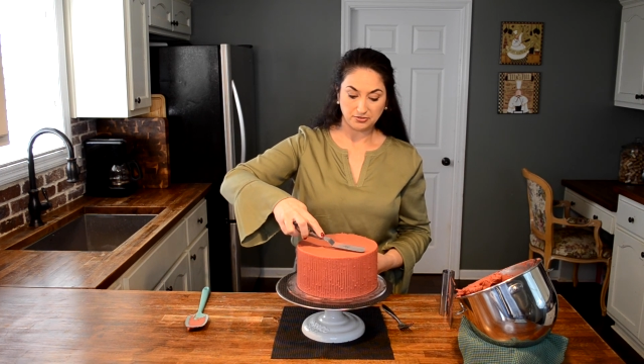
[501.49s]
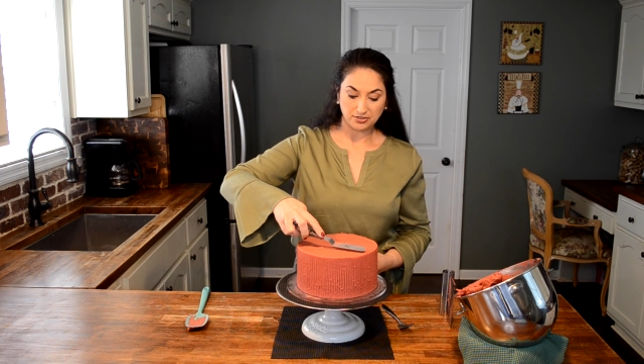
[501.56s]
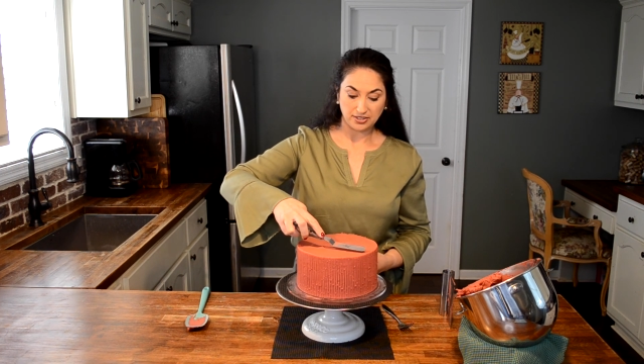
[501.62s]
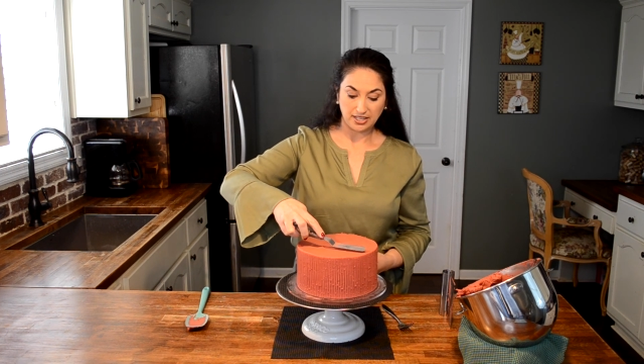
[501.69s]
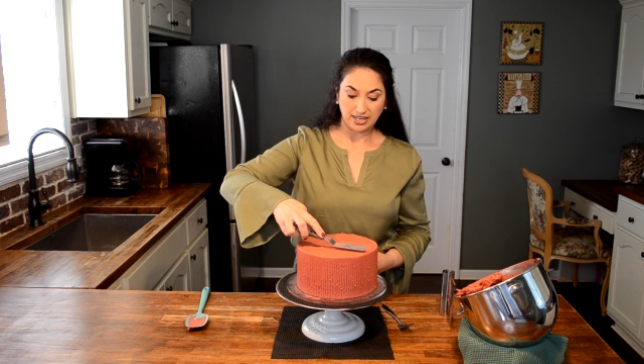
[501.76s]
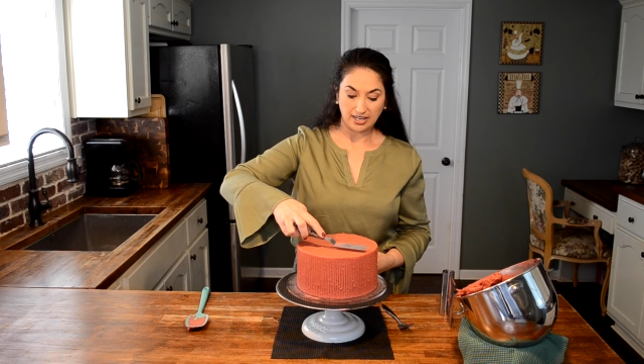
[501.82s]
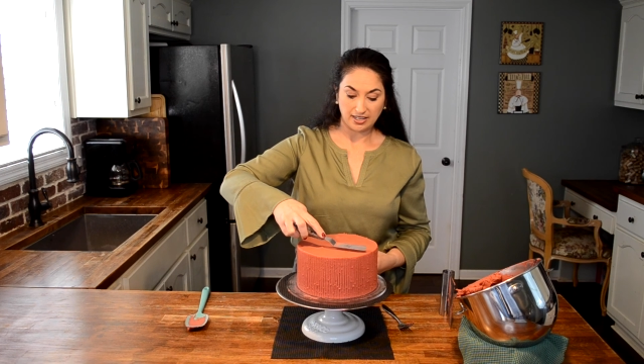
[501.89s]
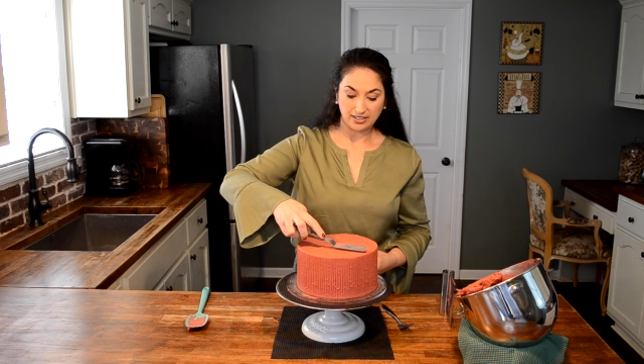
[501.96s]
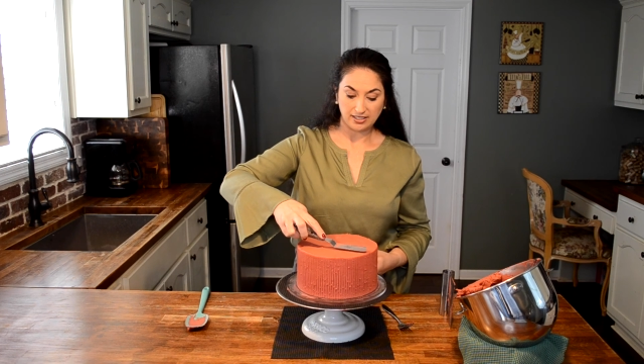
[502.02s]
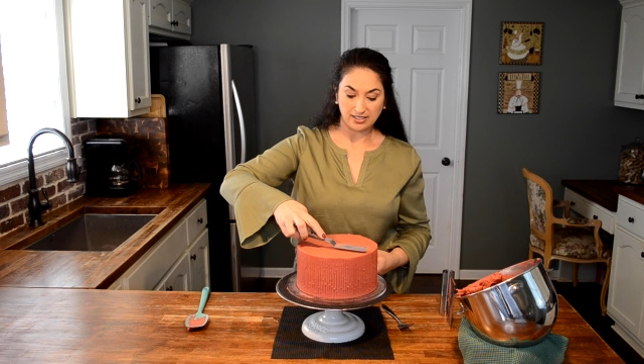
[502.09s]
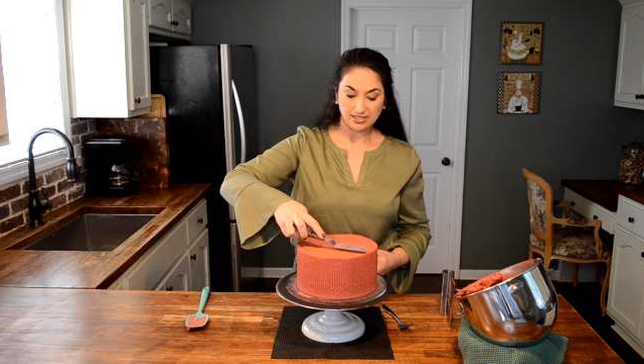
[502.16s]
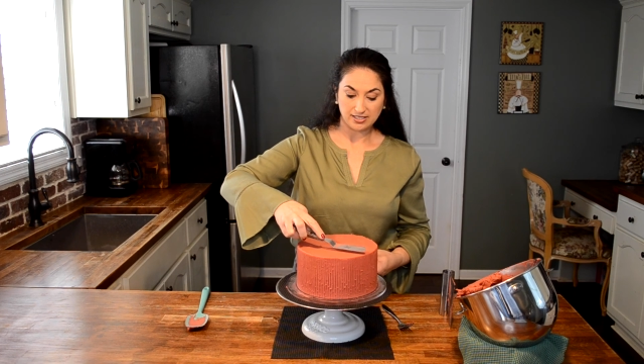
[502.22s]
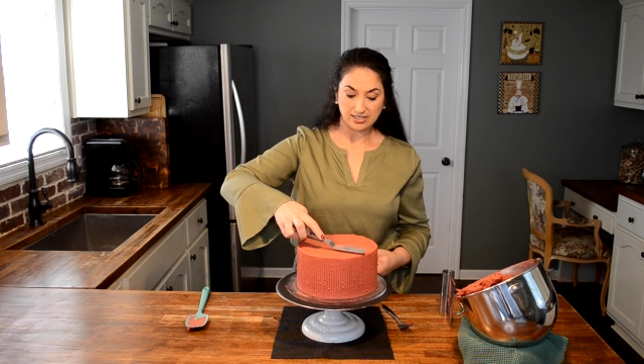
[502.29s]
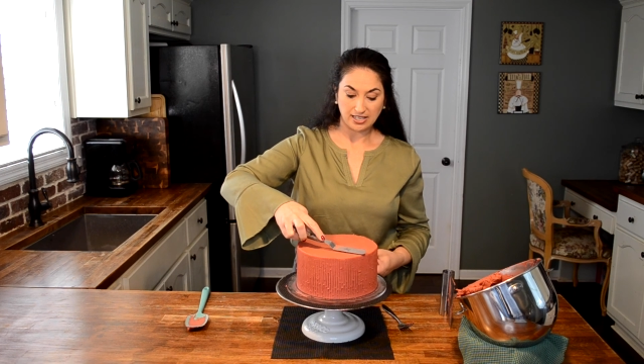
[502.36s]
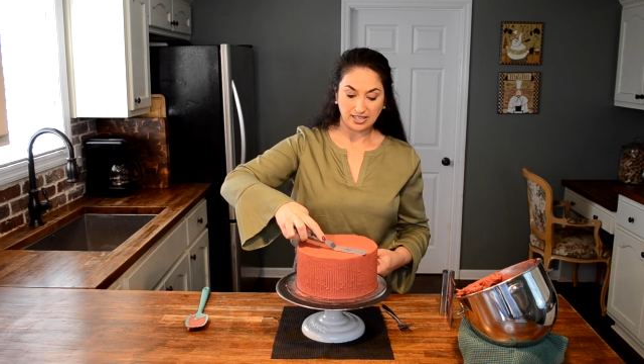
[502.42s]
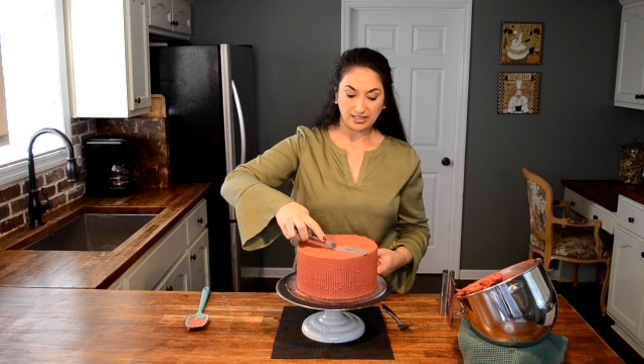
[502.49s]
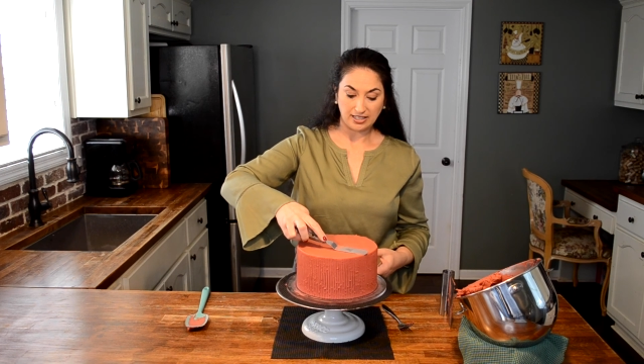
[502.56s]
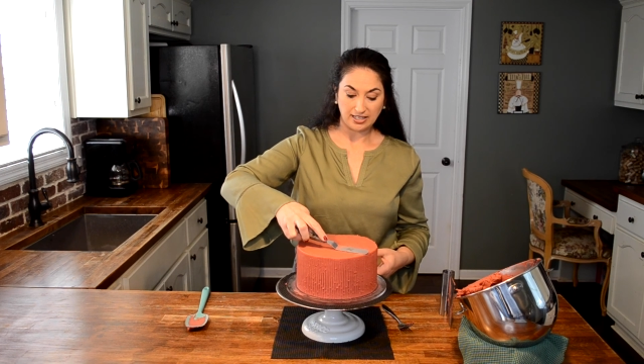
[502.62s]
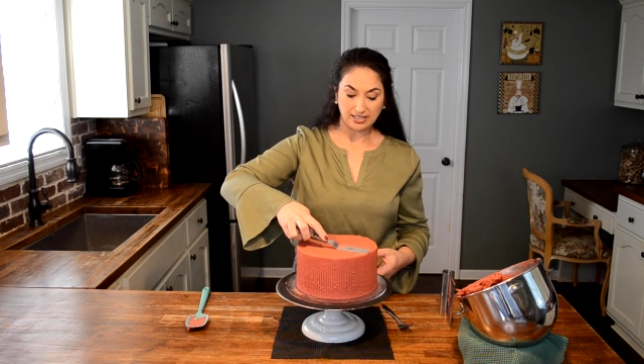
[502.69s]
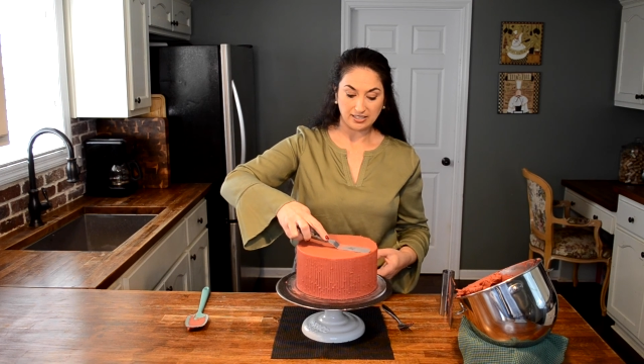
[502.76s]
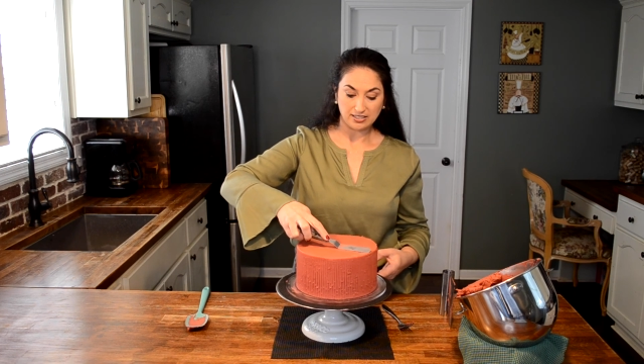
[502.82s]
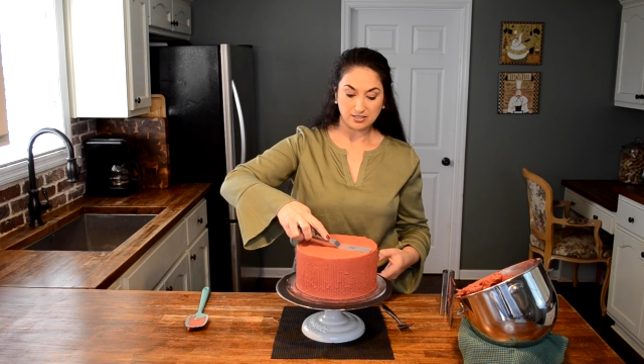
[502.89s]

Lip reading: for that is I like